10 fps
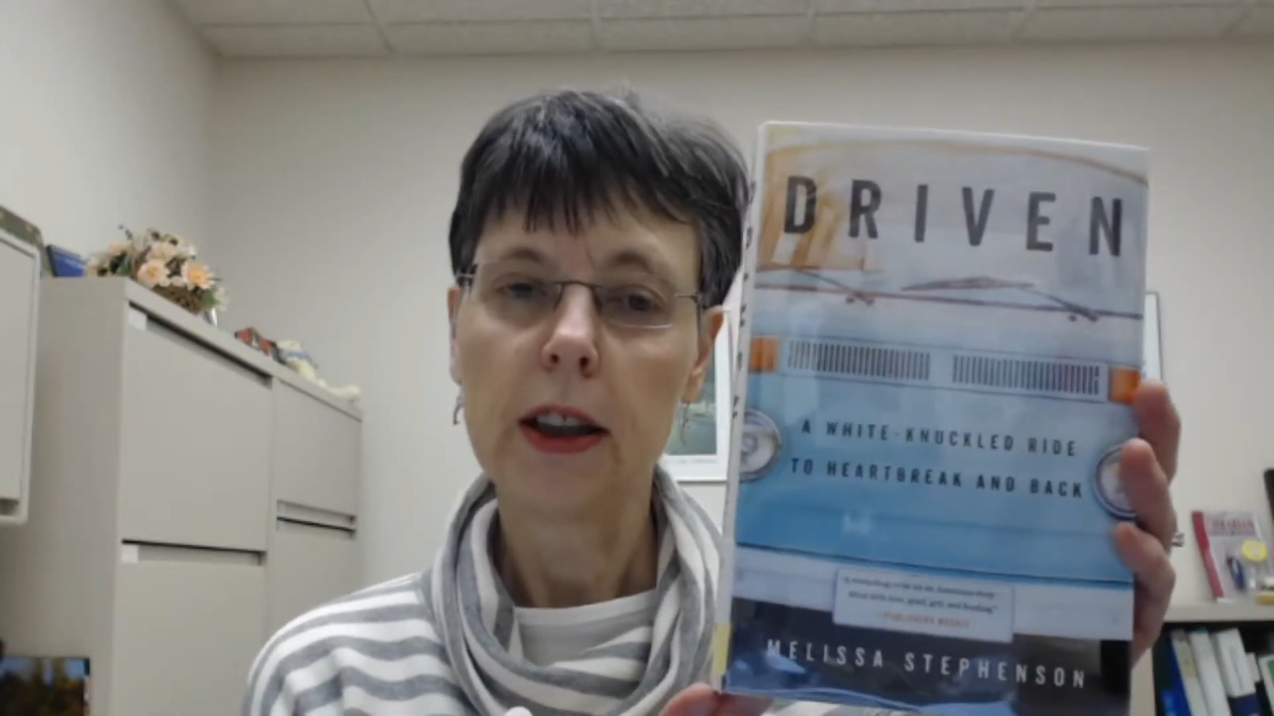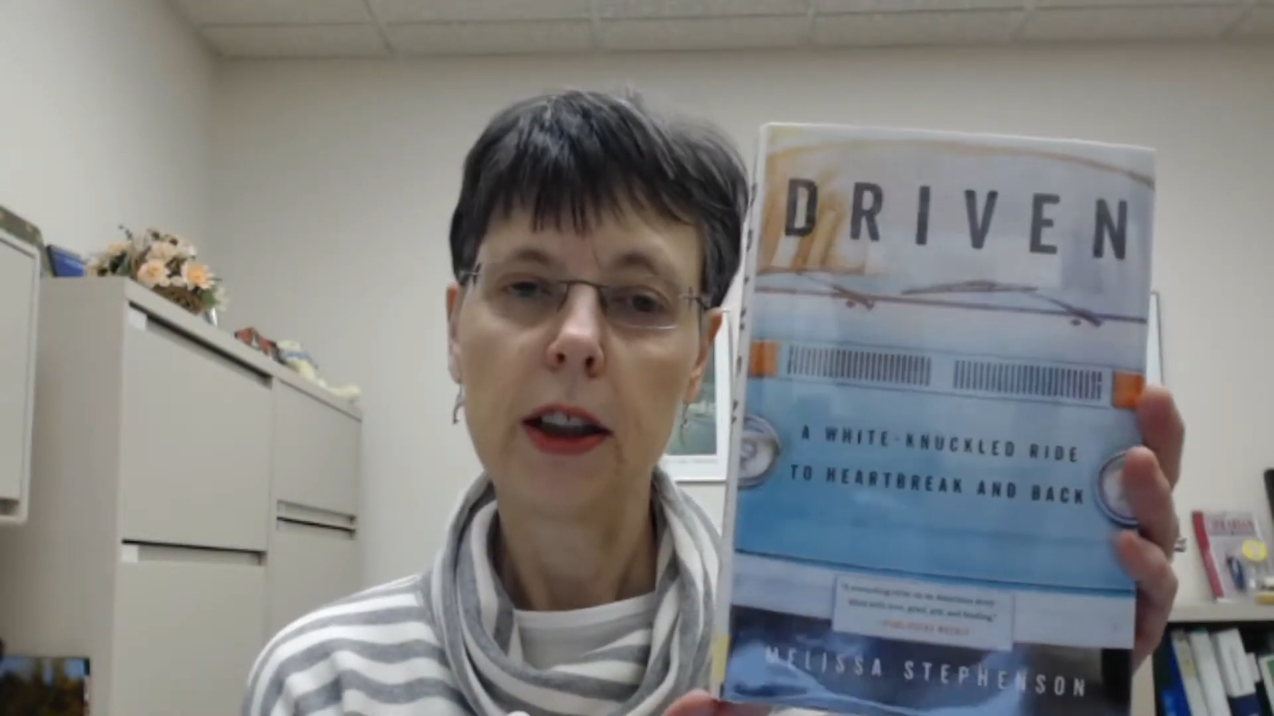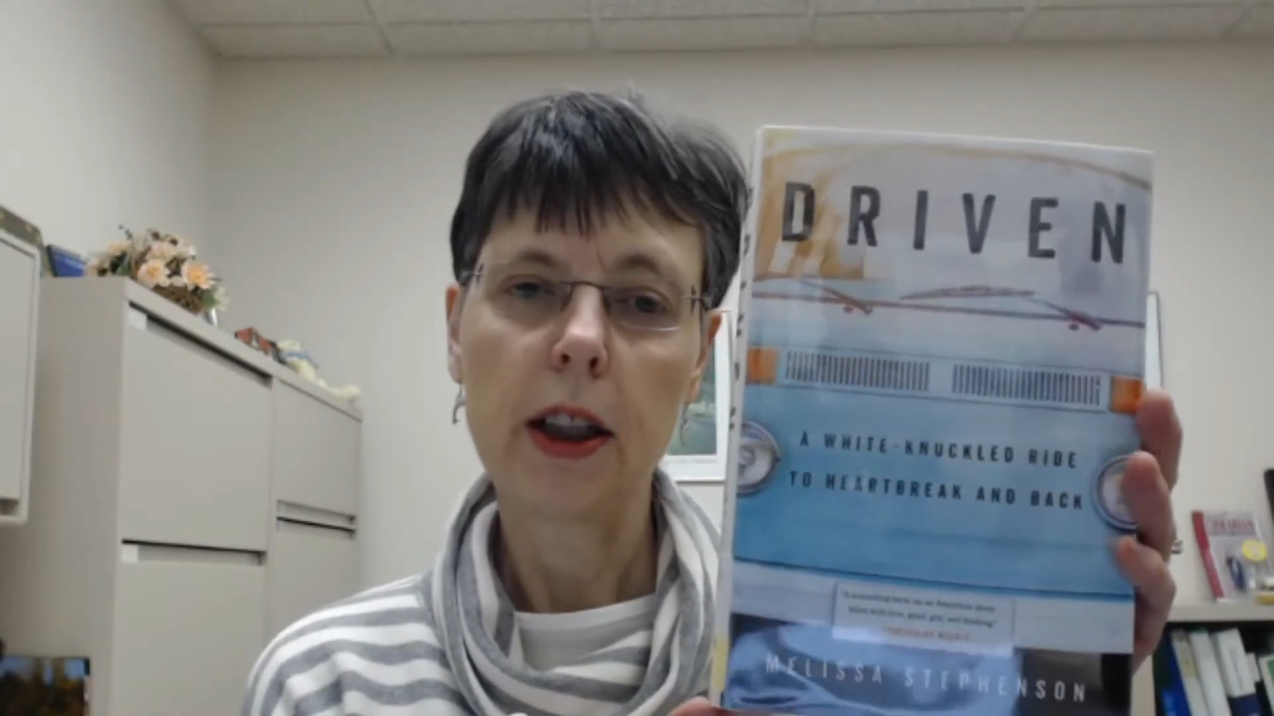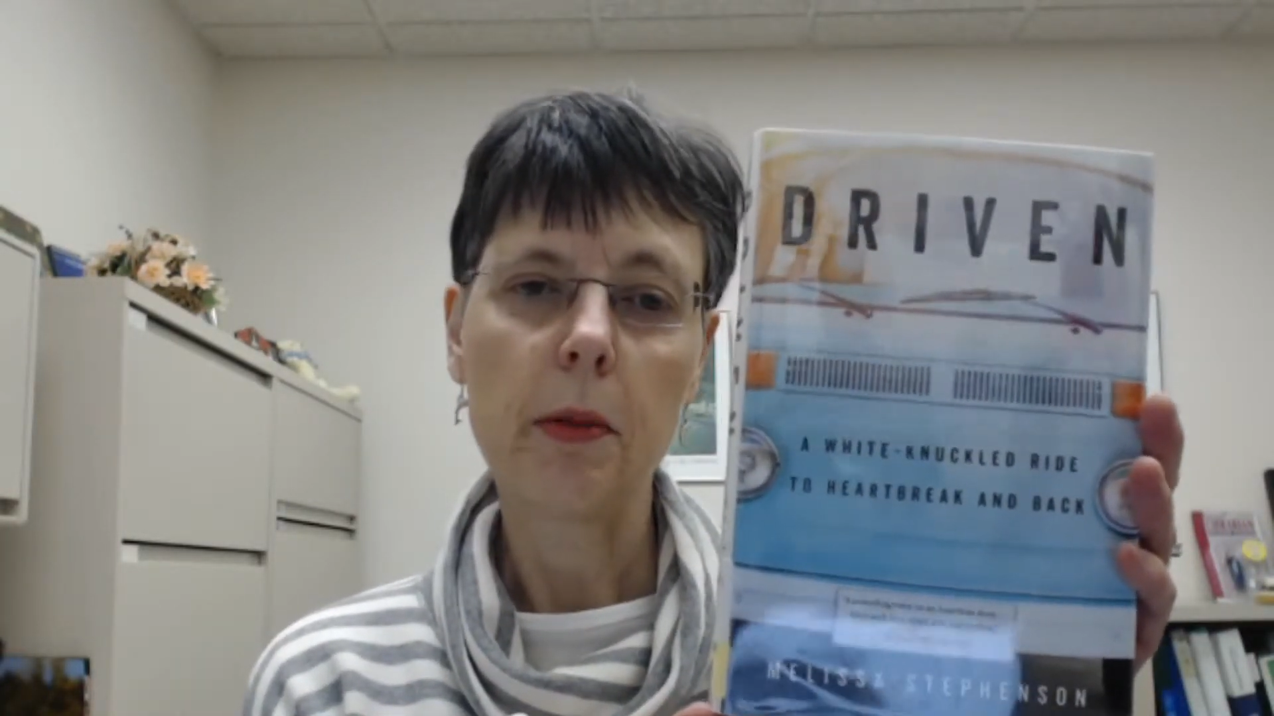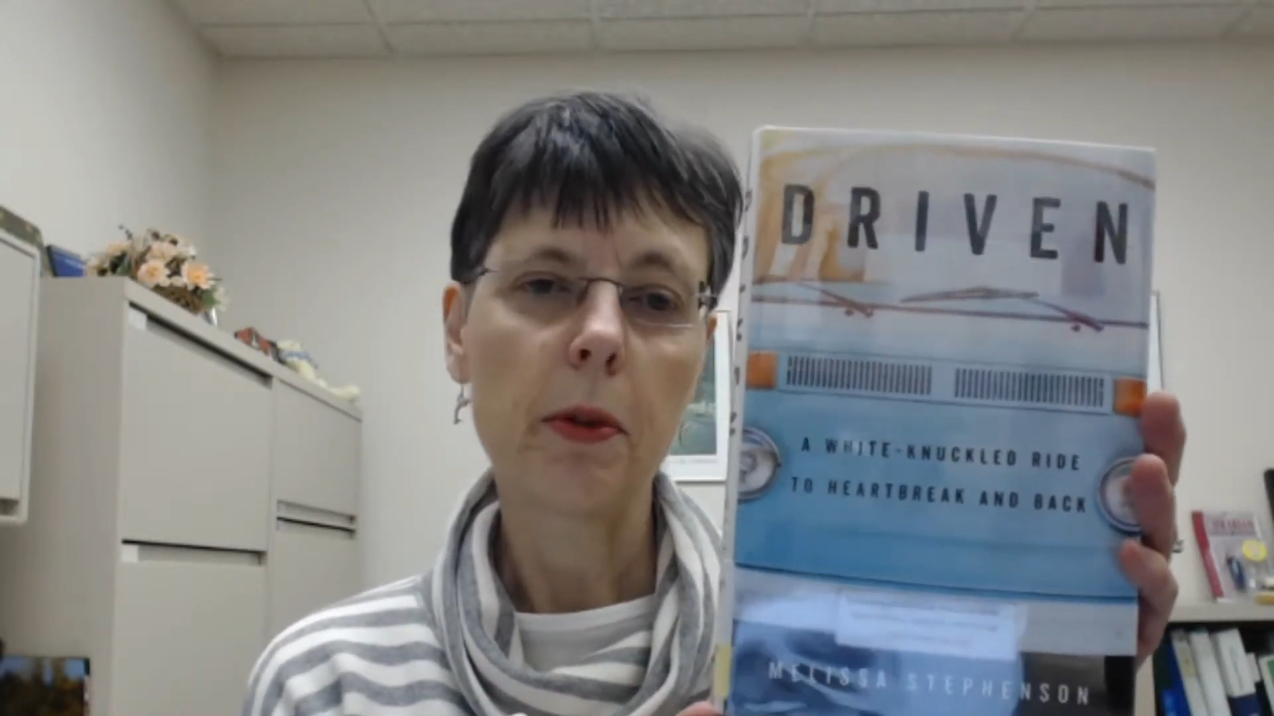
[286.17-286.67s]

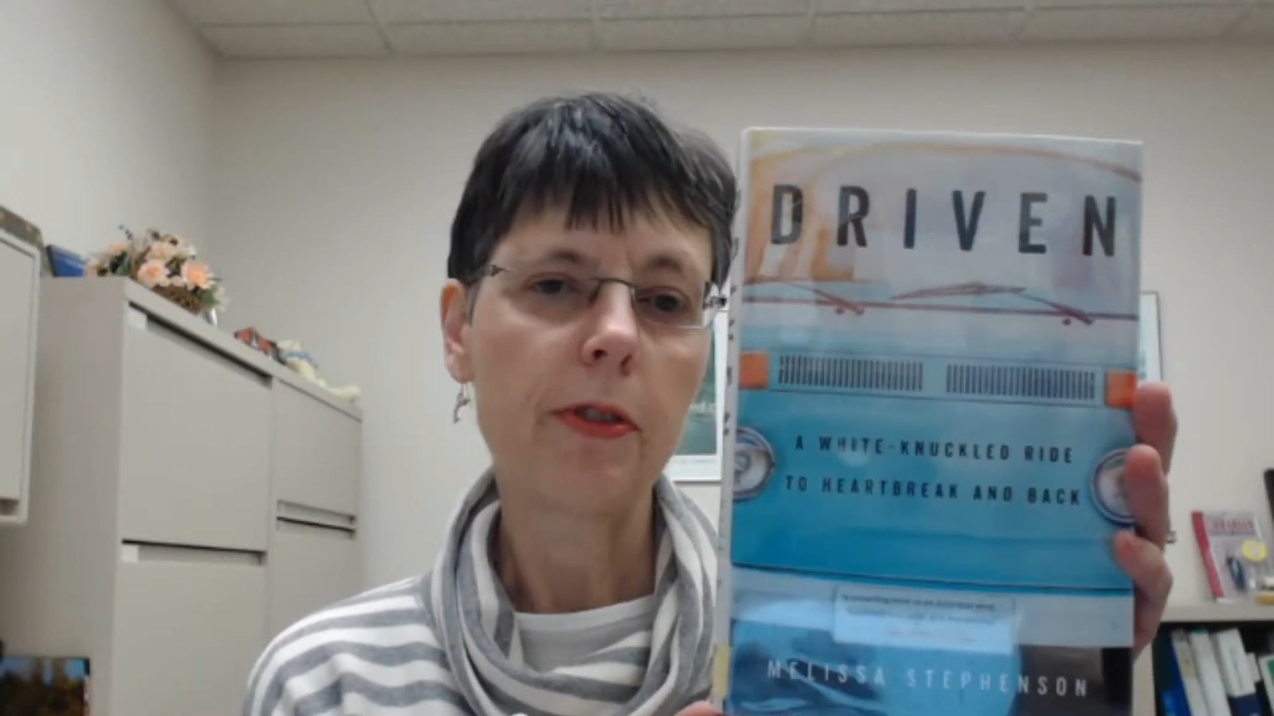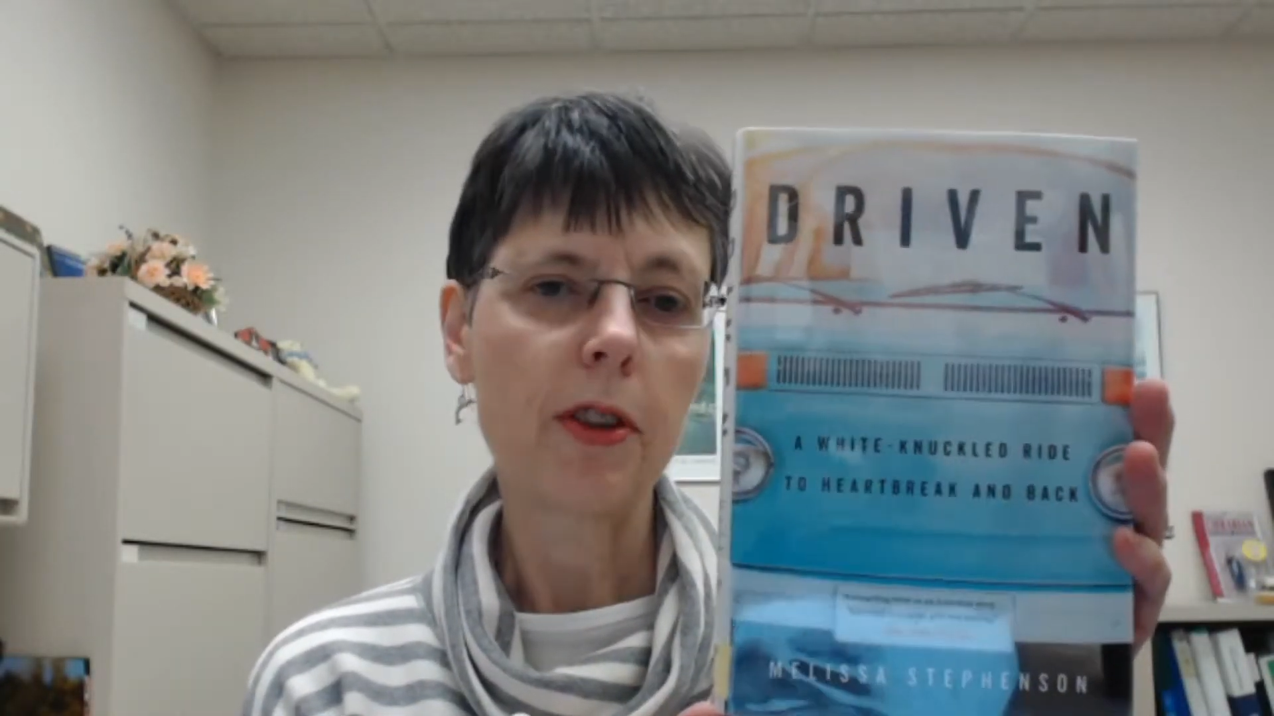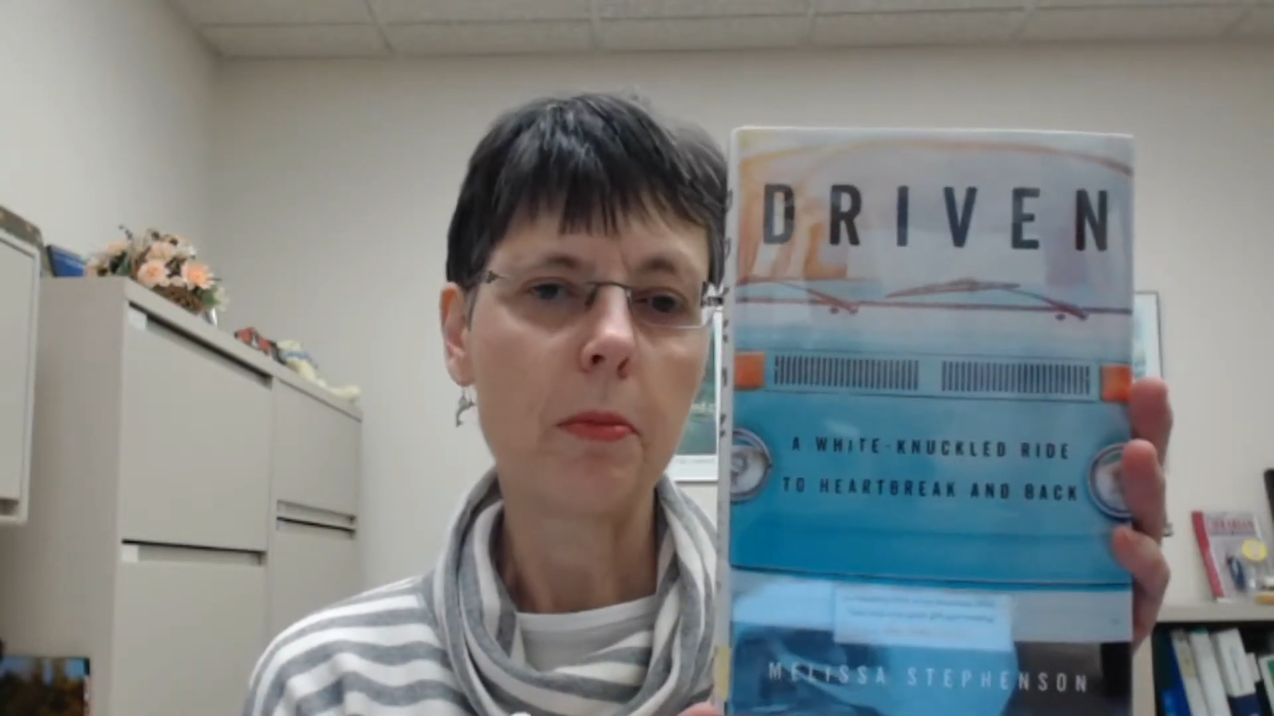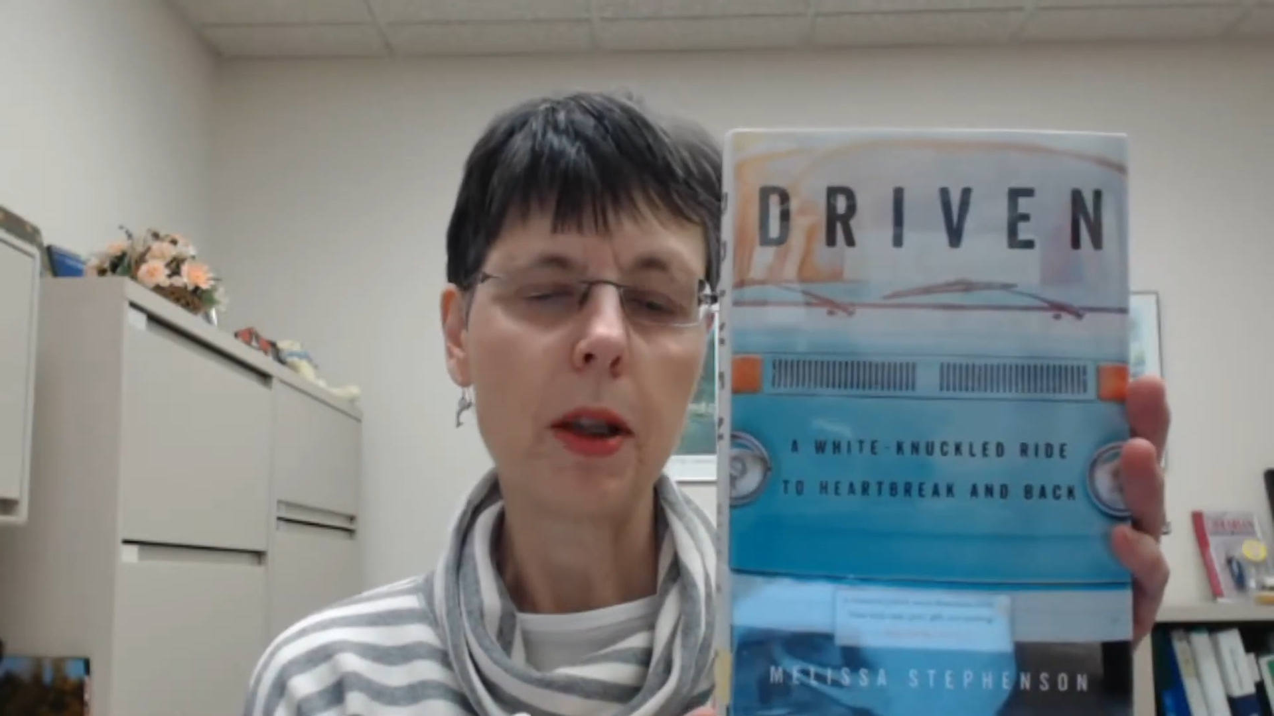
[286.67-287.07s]
the number for the